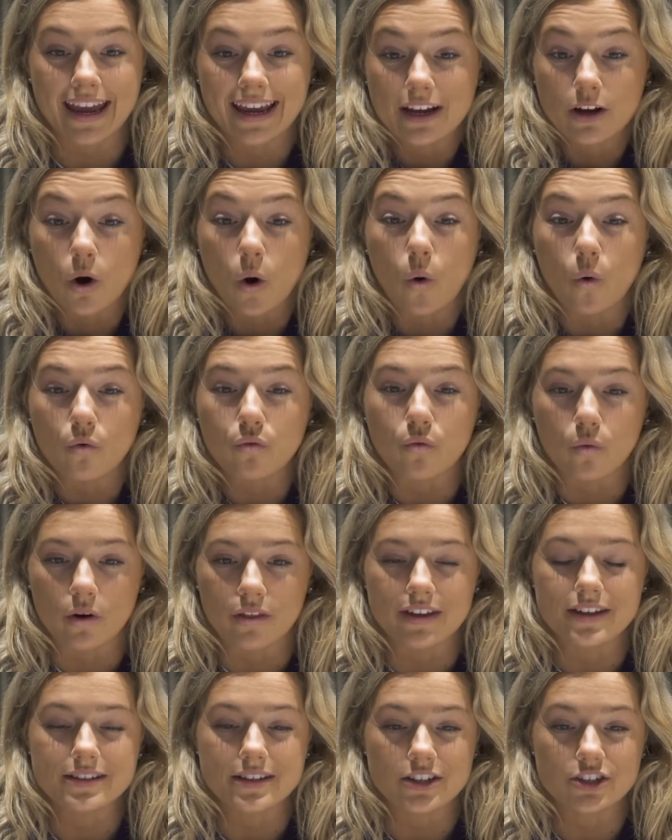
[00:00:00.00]
goal
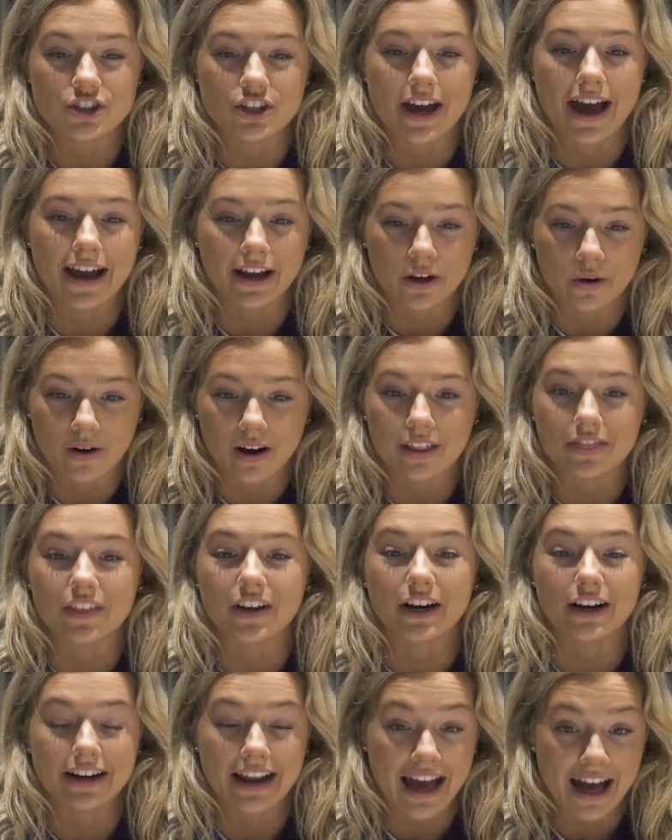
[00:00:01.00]
for this is, to go out
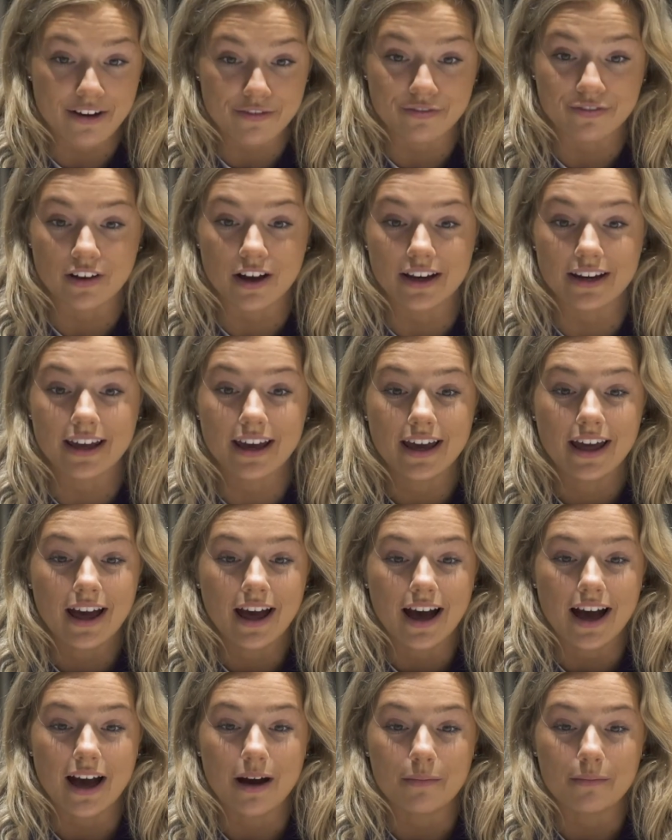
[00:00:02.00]
there and have fun.
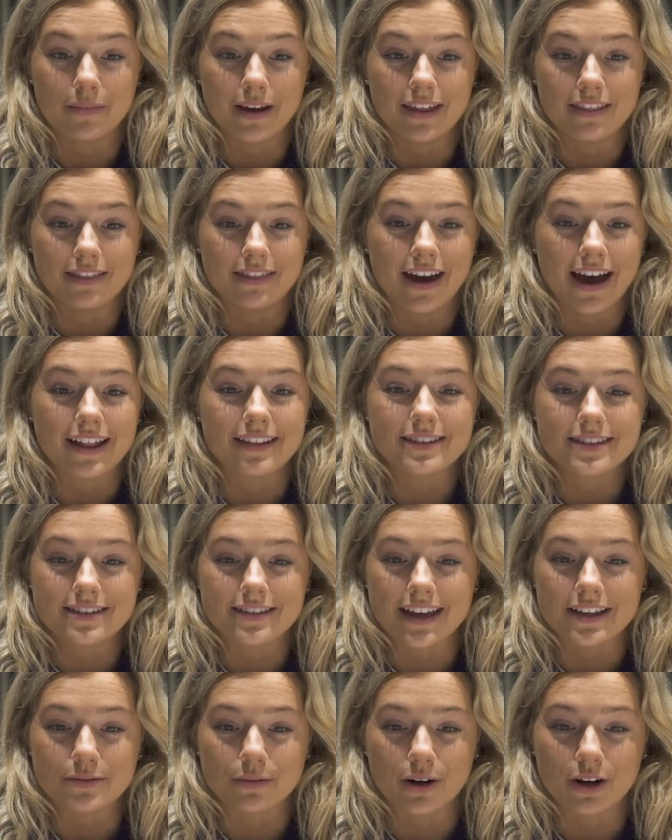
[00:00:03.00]
Um, and that's,
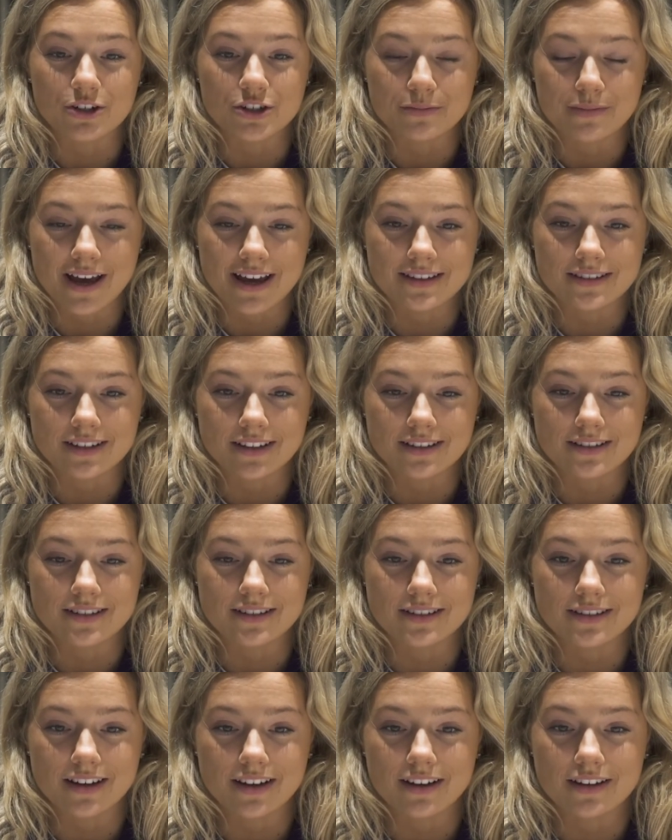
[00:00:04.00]
that's when our gymnastics
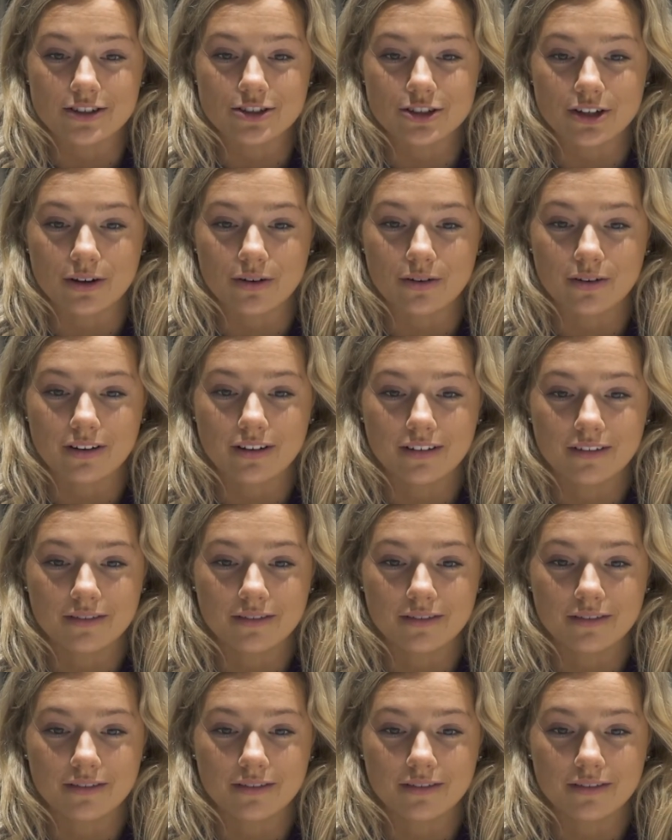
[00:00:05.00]
is uh, showed.